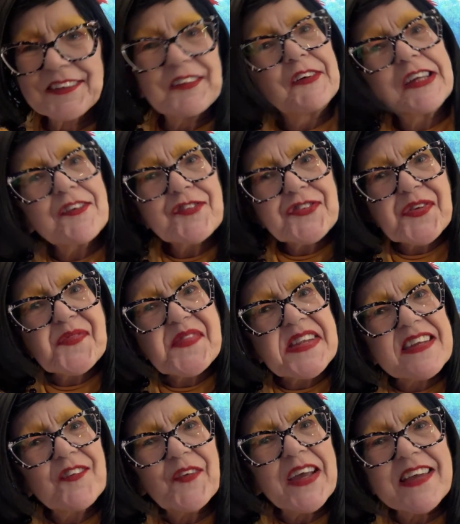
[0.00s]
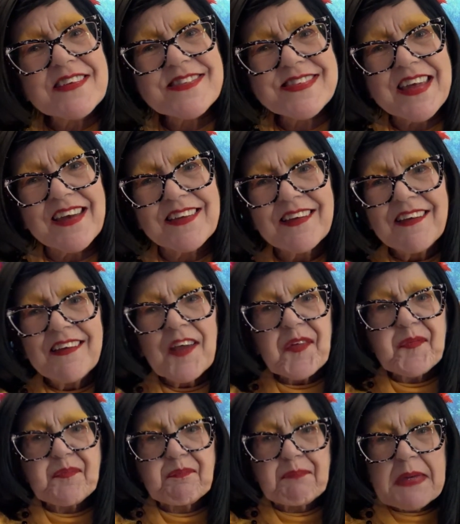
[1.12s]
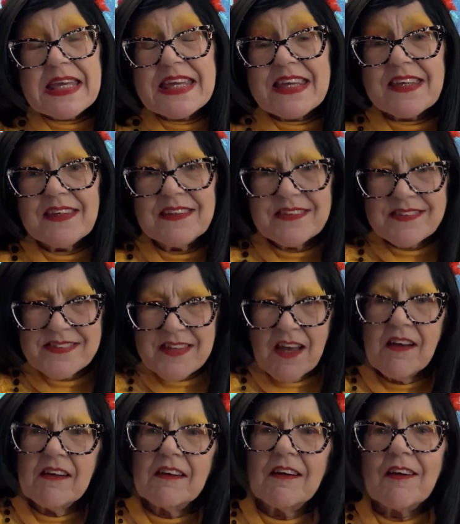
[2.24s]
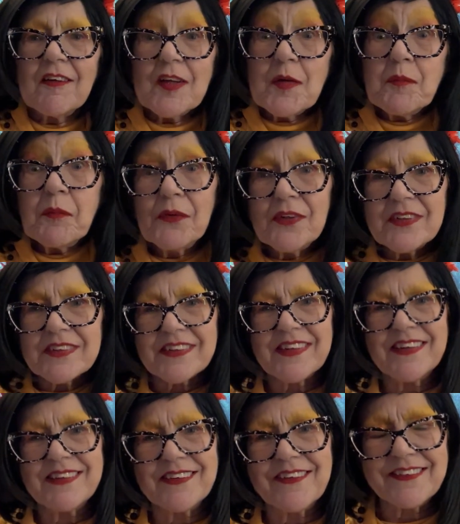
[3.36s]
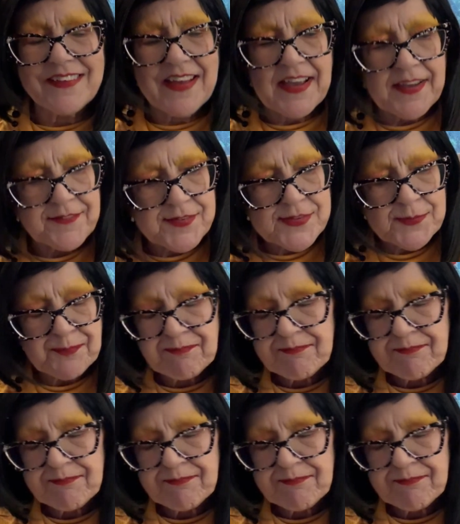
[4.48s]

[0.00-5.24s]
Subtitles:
We have so many ways that bees are important in our lives.